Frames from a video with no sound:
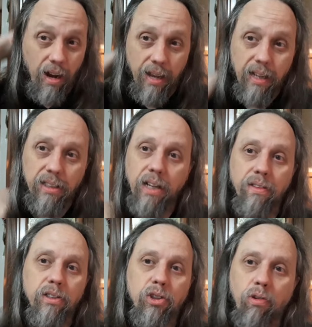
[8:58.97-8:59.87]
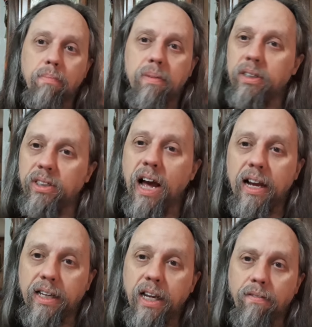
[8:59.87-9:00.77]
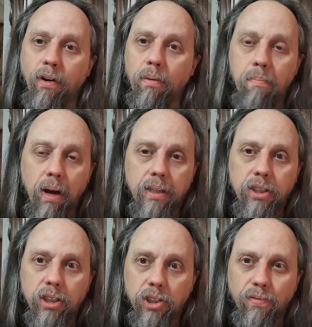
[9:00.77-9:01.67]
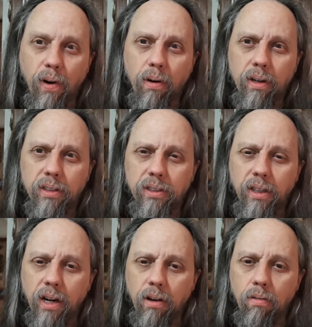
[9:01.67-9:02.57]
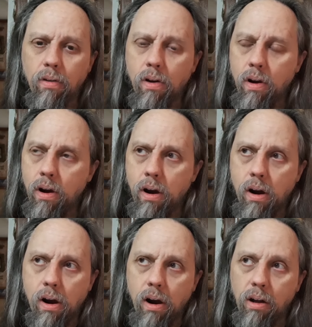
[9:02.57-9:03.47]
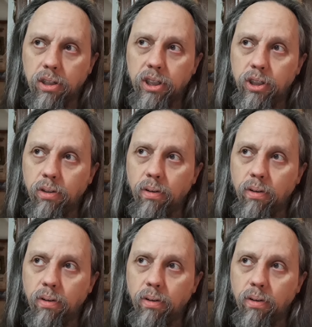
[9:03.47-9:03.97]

like I said, the script does not give her much as far as, you know, all she's